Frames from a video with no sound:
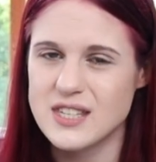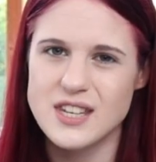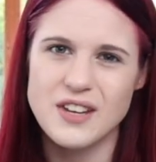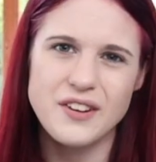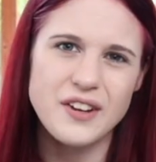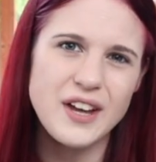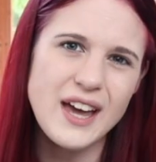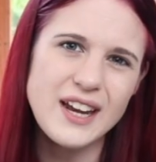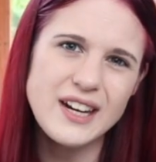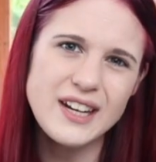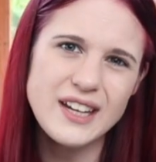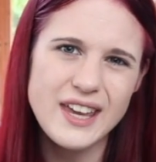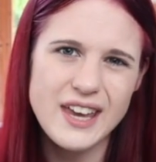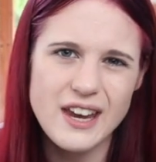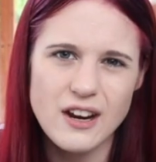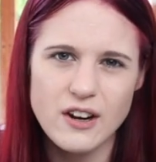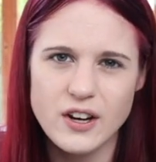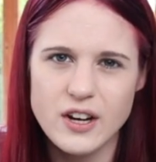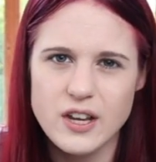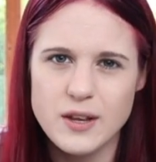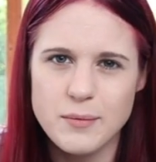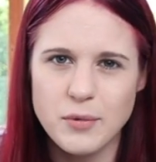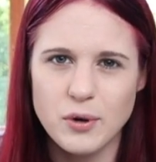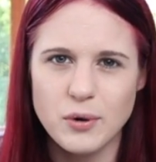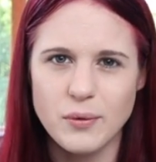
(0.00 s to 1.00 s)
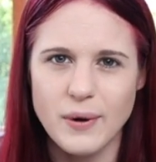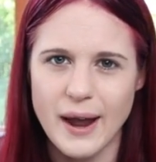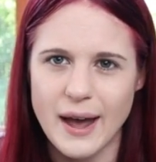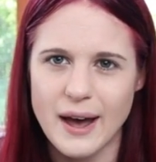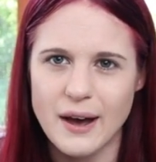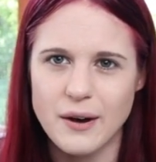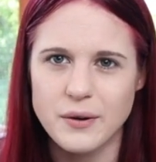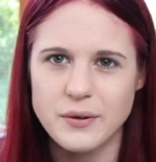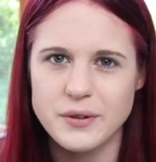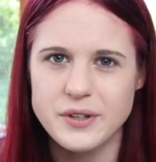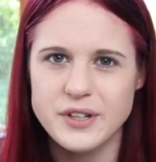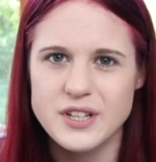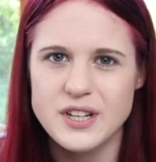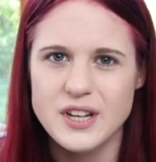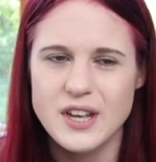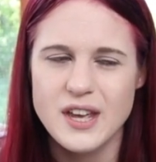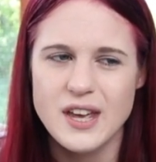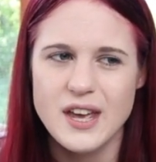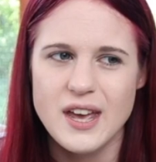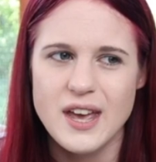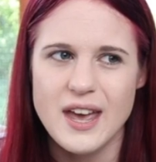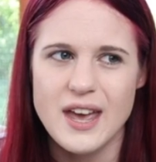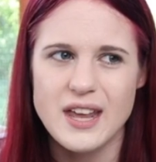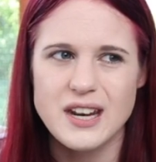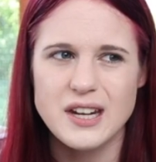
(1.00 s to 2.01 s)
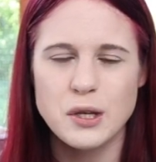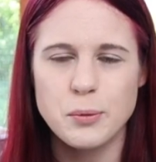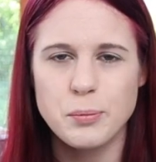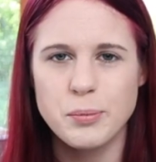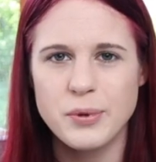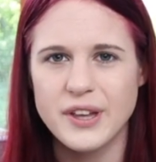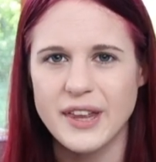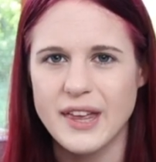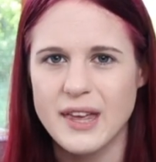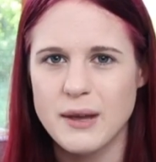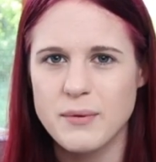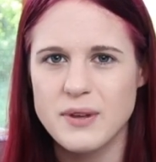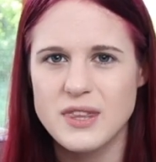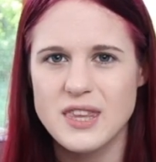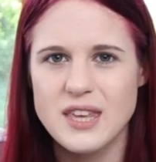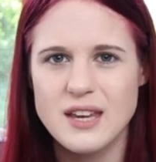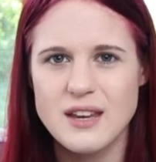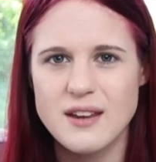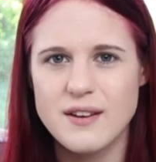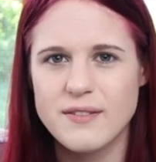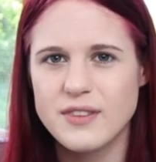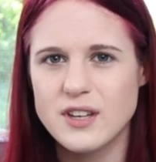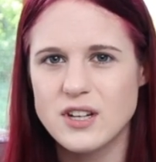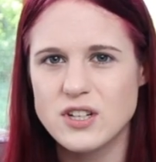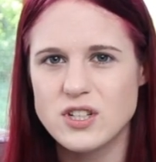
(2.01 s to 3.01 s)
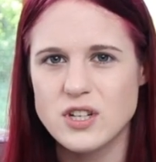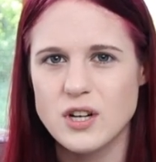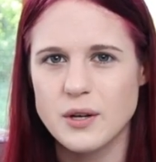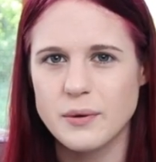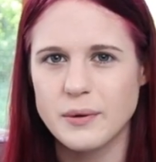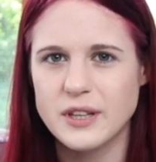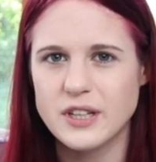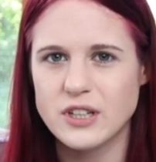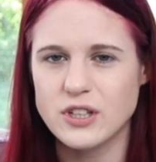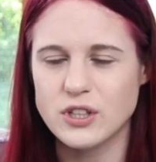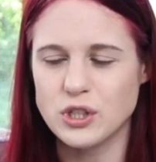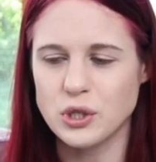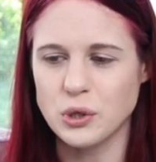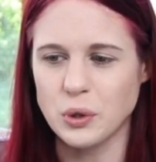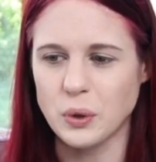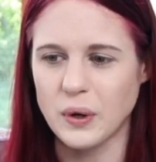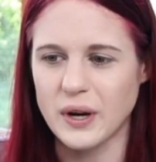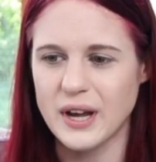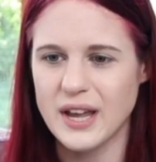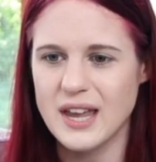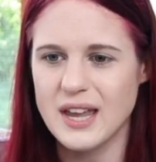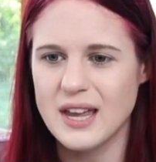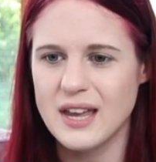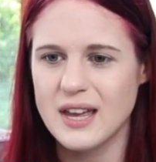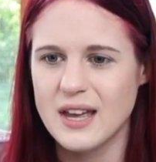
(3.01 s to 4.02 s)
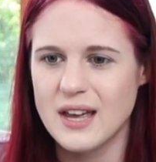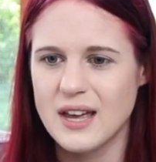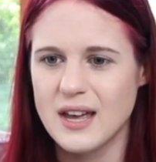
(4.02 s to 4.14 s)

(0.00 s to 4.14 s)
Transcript: He'll kind of carry him around and he'll play with it if there's no other toy,